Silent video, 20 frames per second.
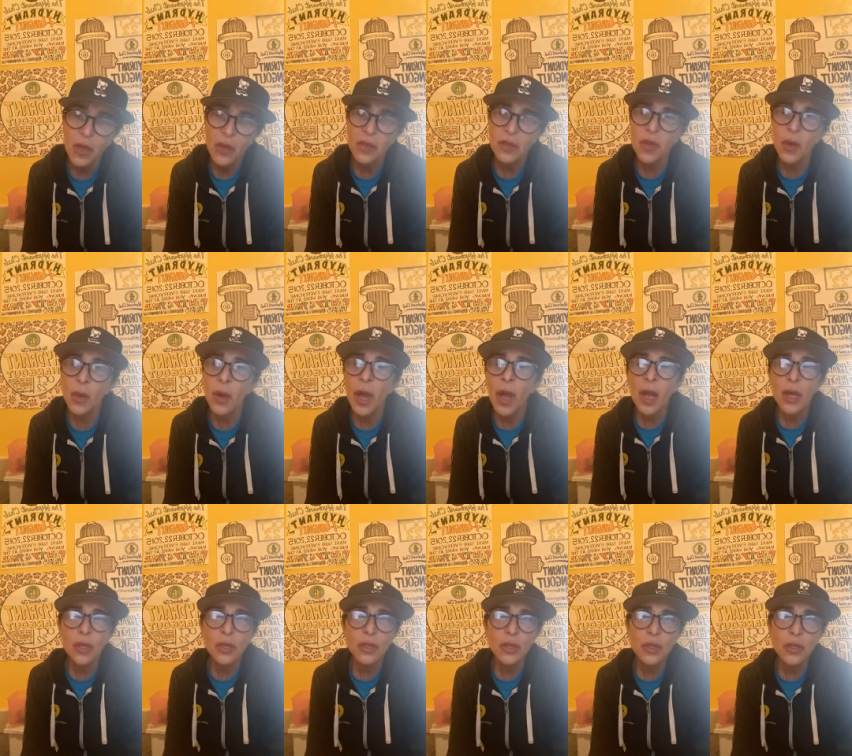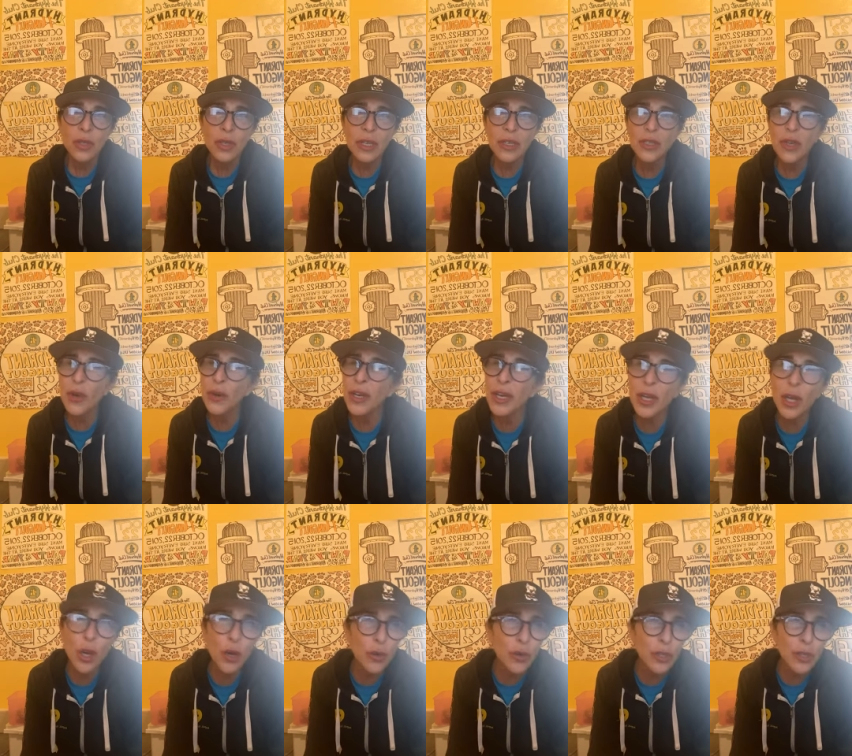So don't
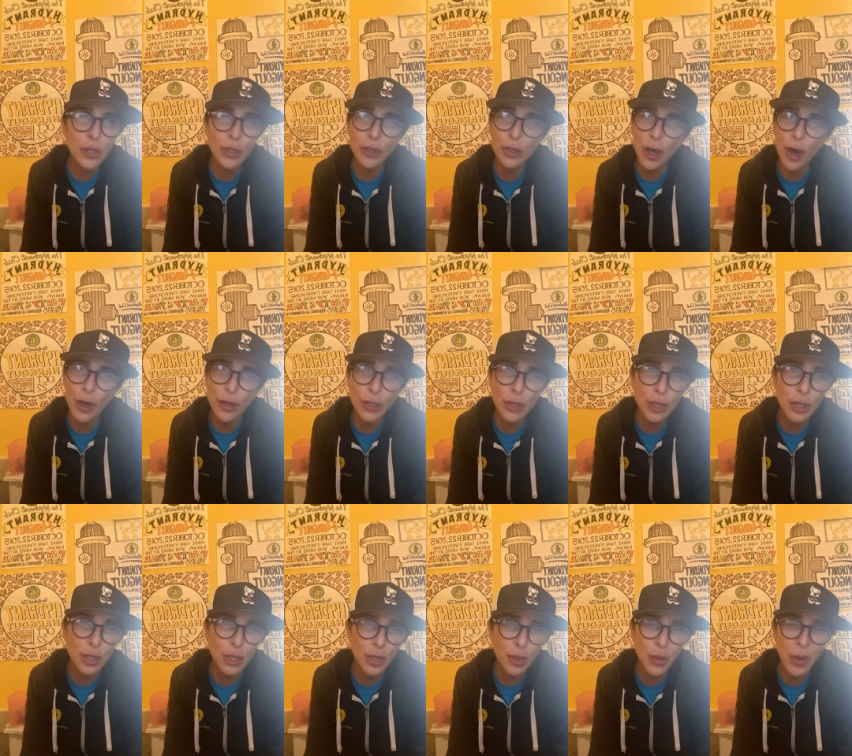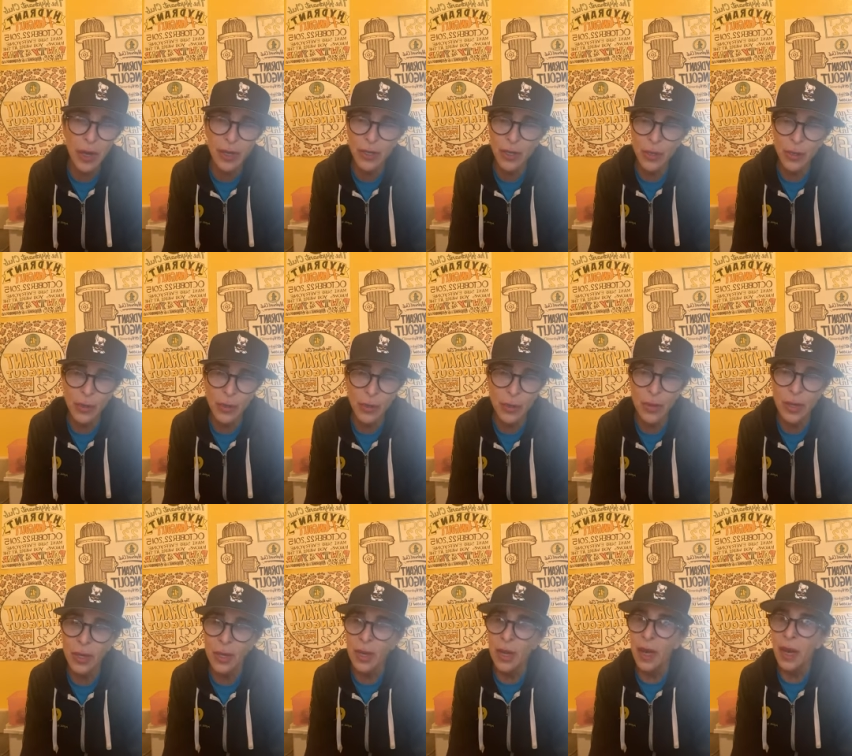encourage your dog to chew on
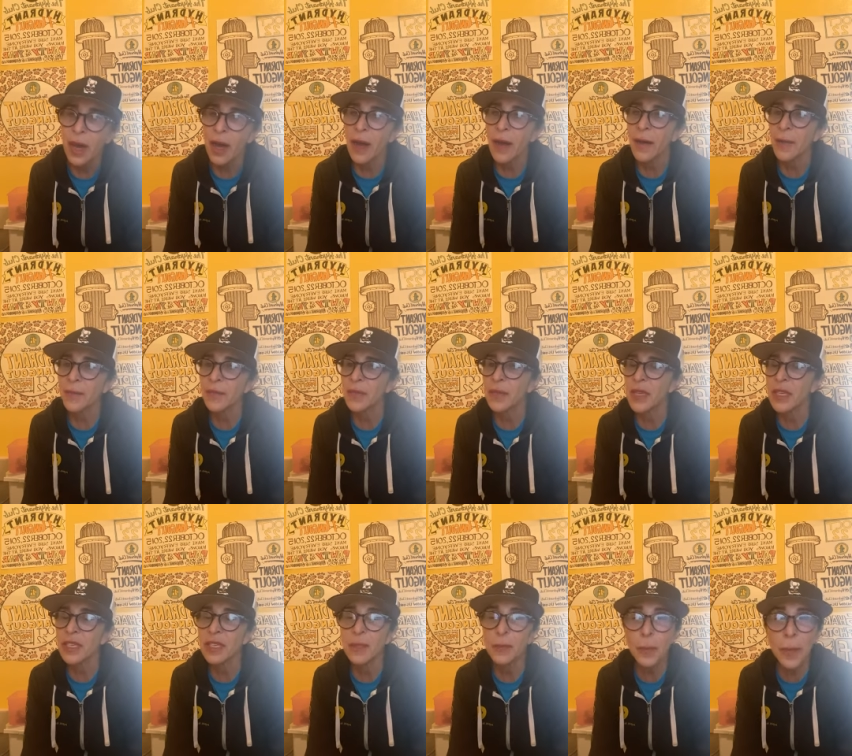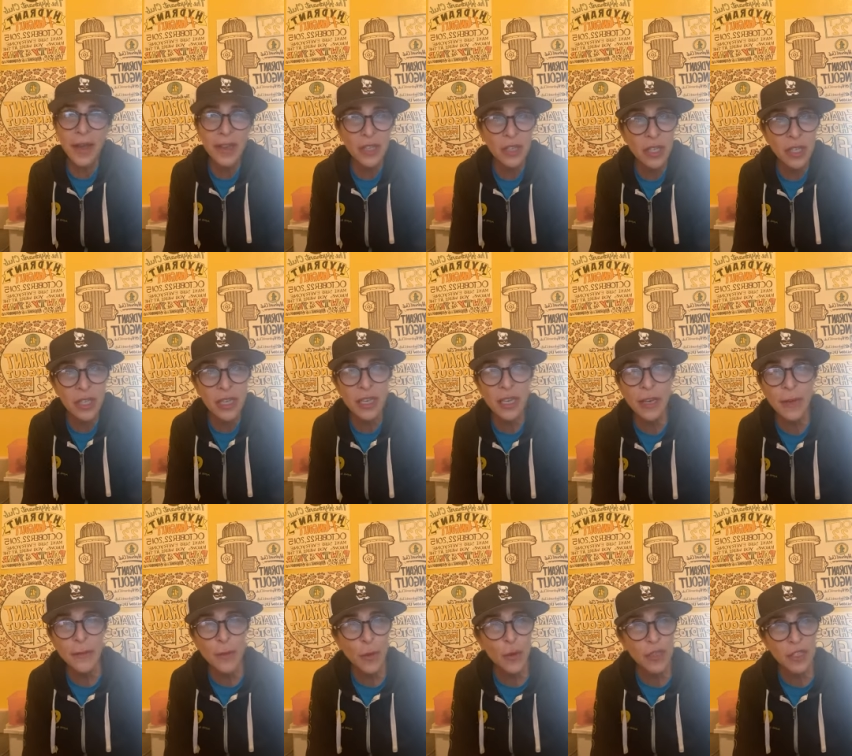you, um, especially
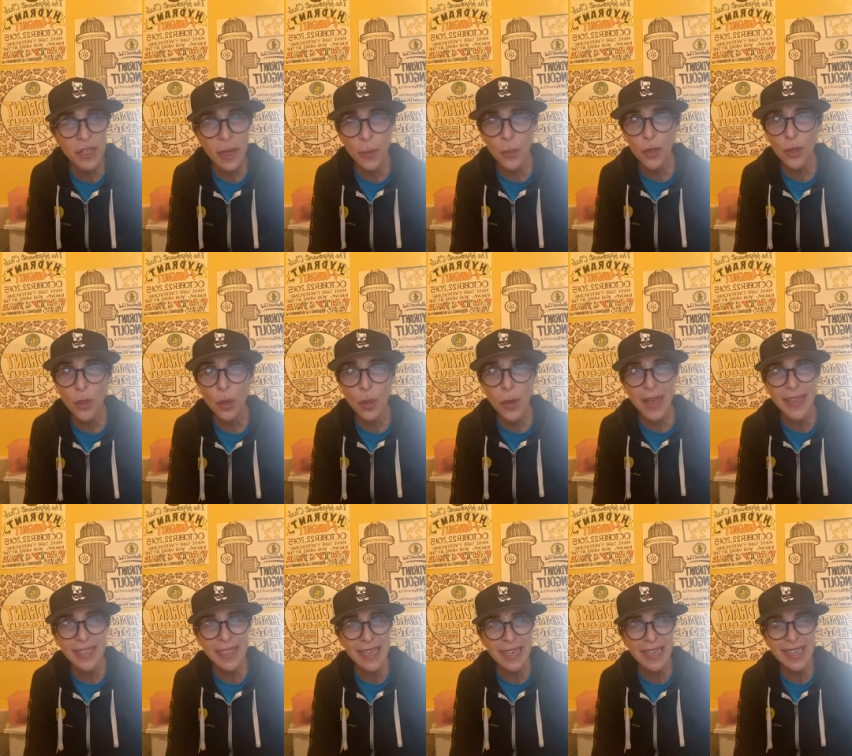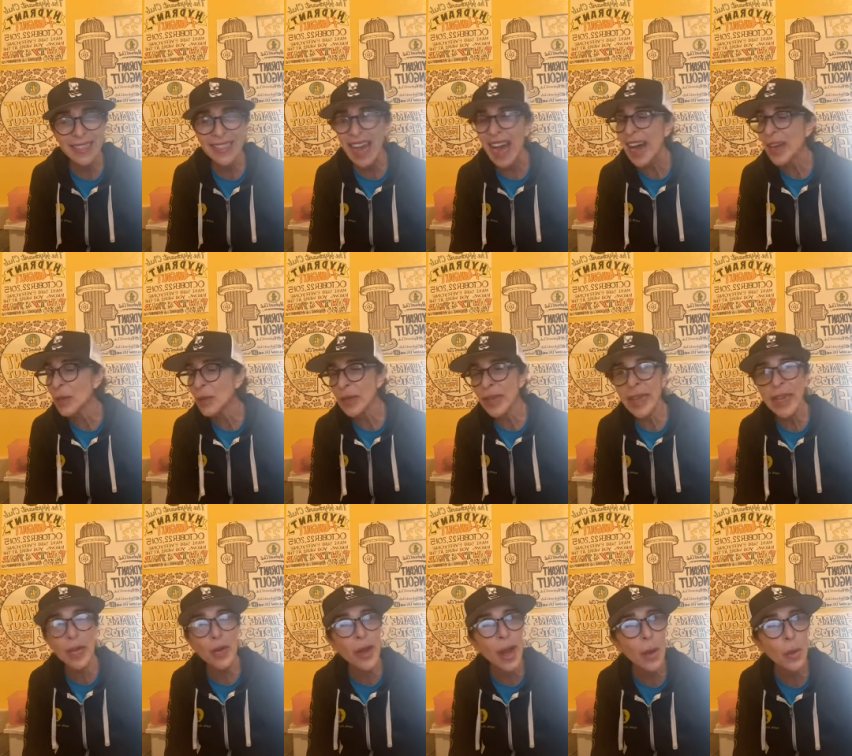if you are someone who has kids. I don't
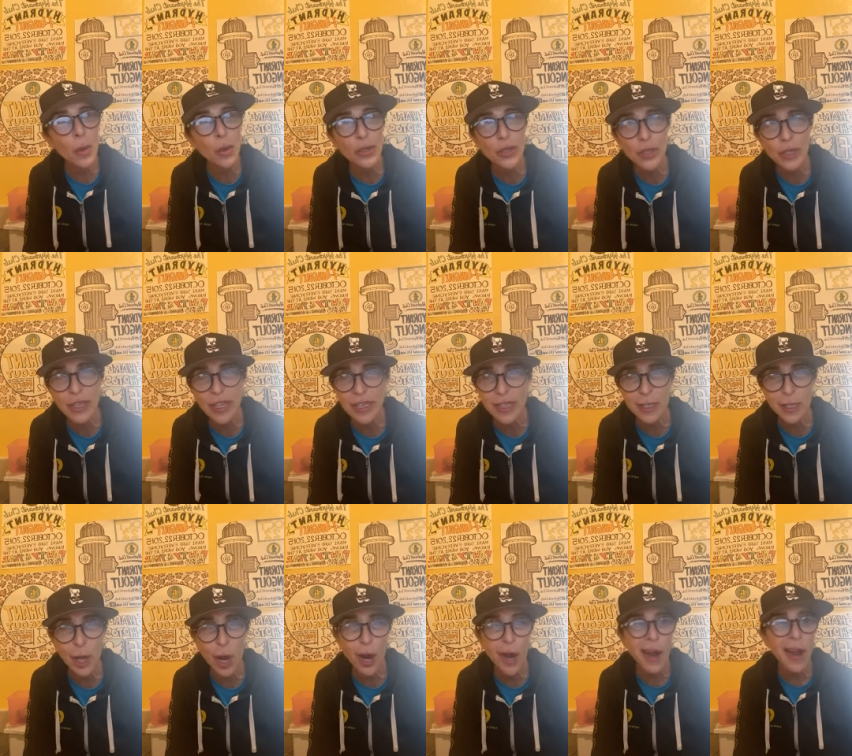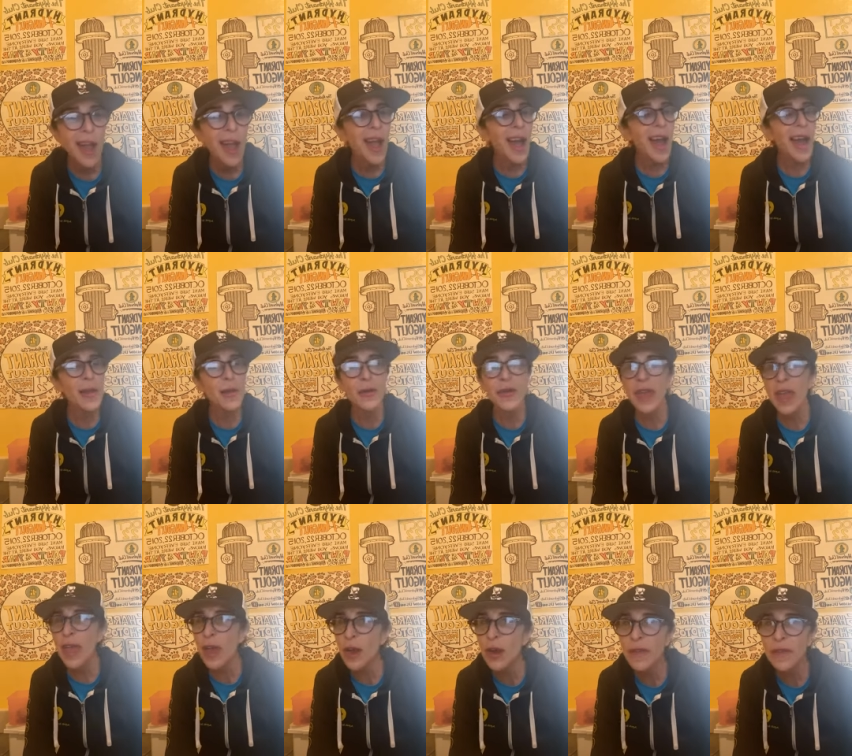care how old your kids are. I don't
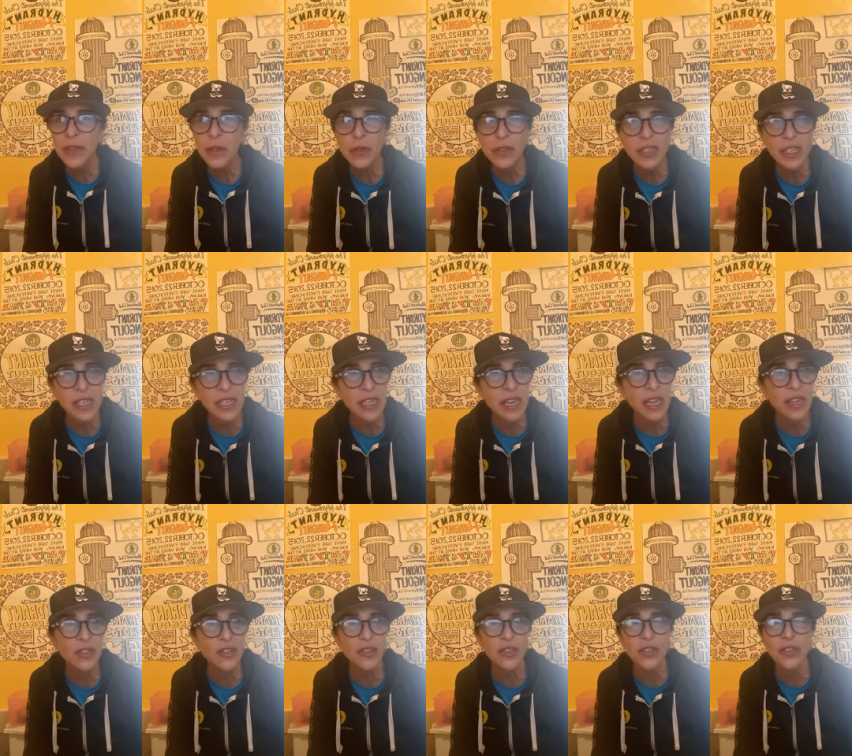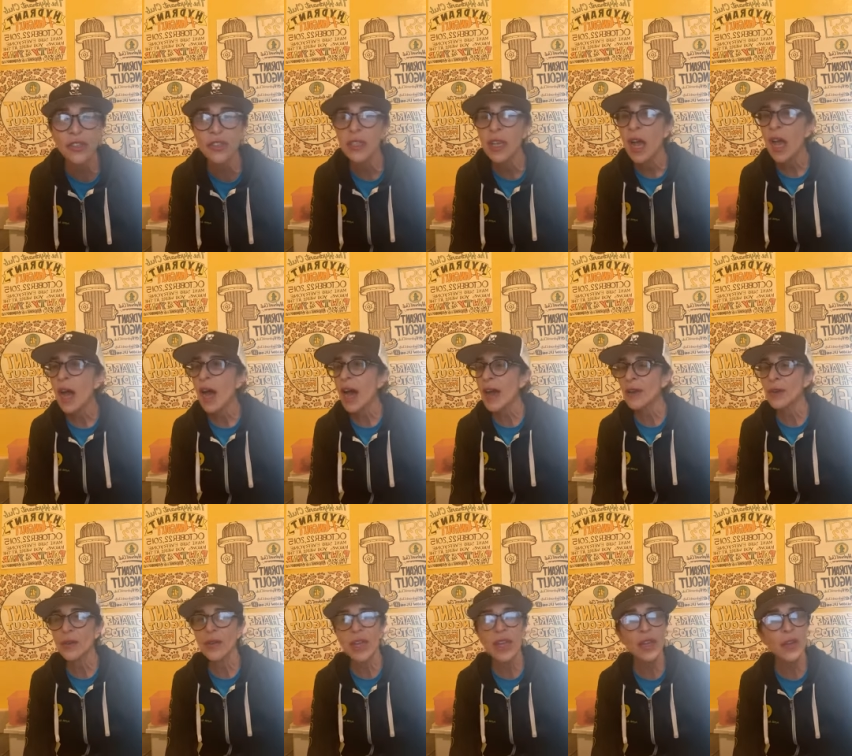care if they're teenagers. I
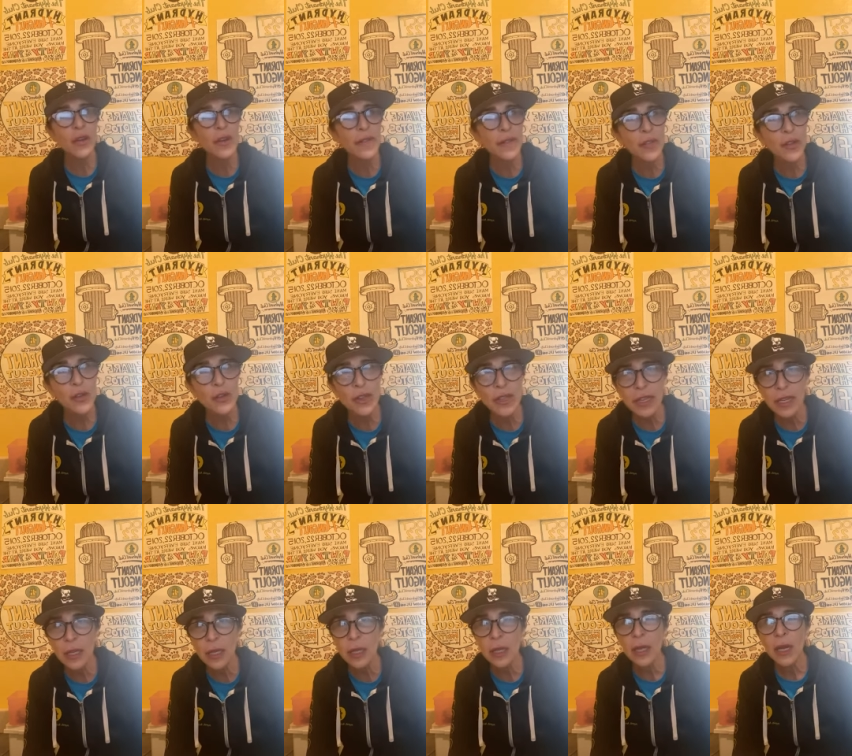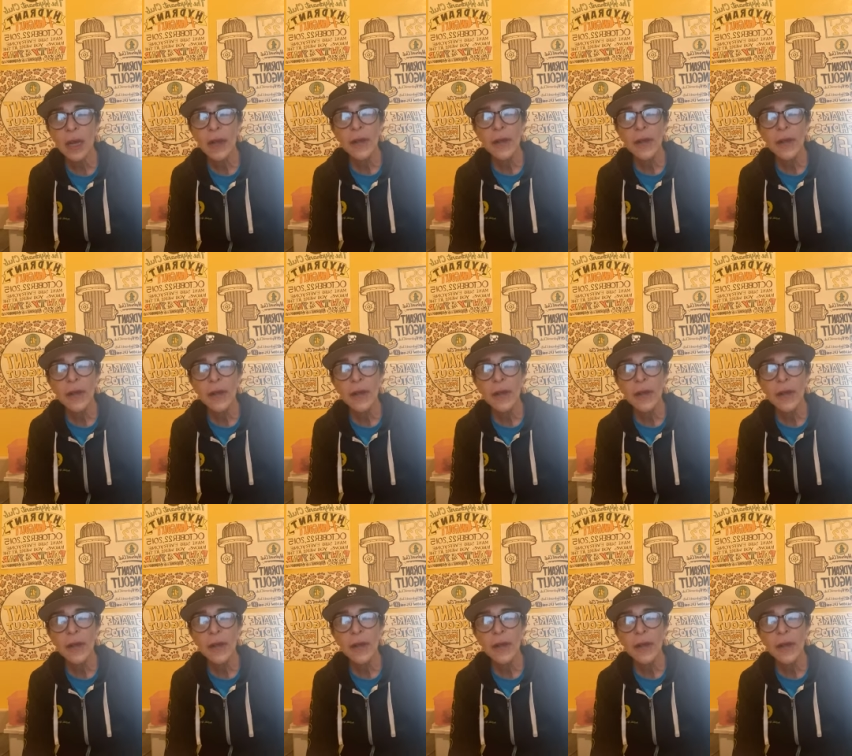don't care if they're little.